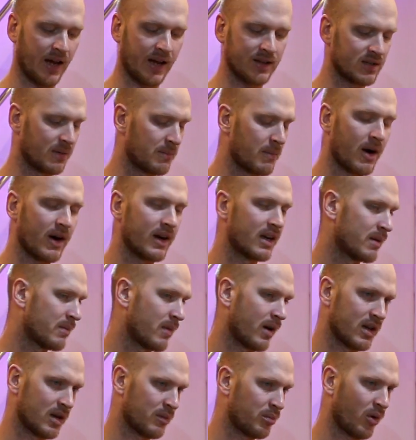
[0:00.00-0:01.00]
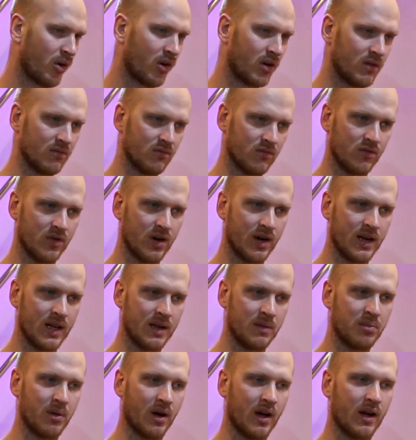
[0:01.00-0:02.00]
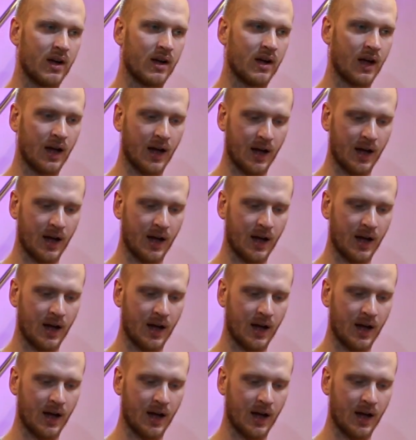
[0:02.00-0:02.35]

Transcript: It's a minor point really, but